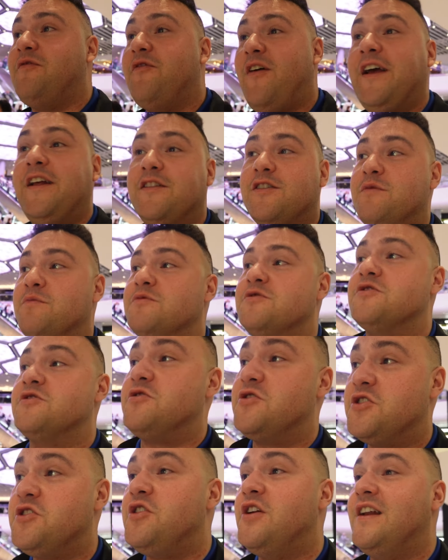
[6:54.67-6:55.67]
find them
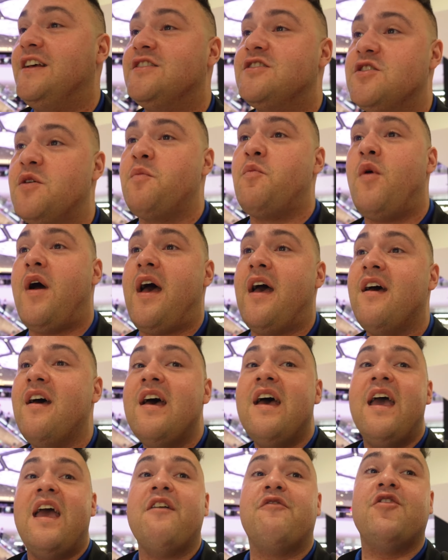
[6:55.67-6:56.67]
surely somewhere.
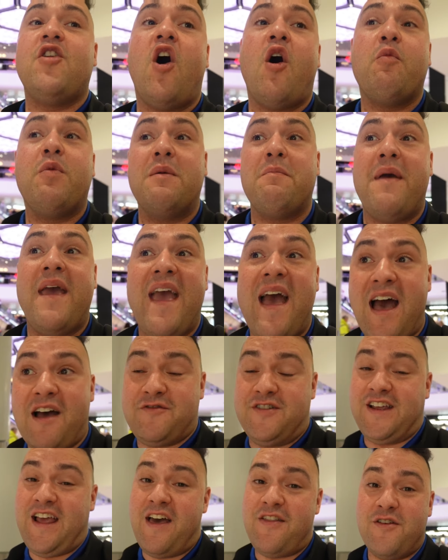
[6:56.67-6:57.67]
If not, we may have
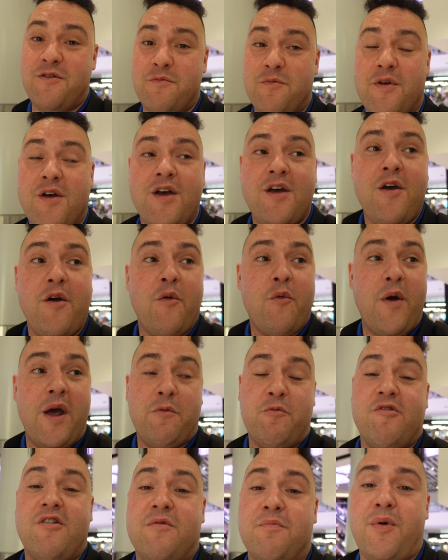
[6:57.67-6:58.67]
to get them
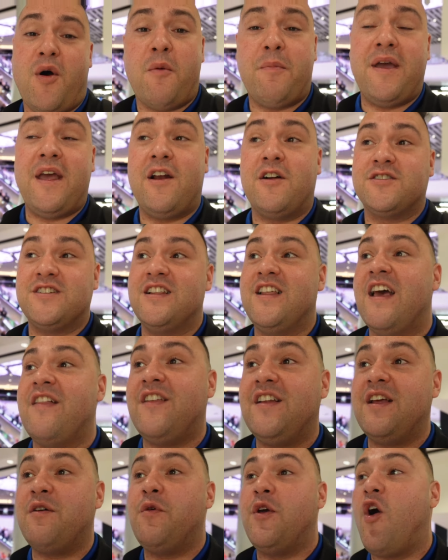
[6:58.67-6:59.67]
when we're in Barbados. At the end
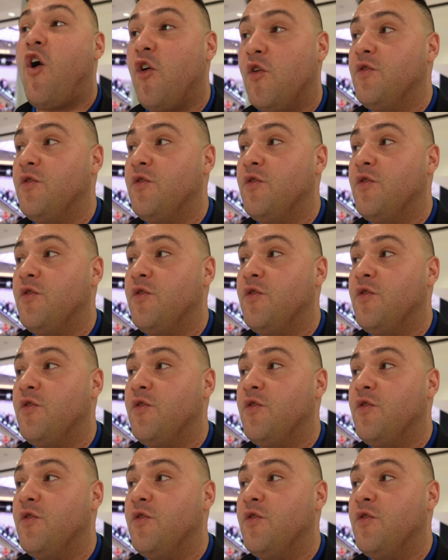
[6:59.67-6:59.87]
of the day, we are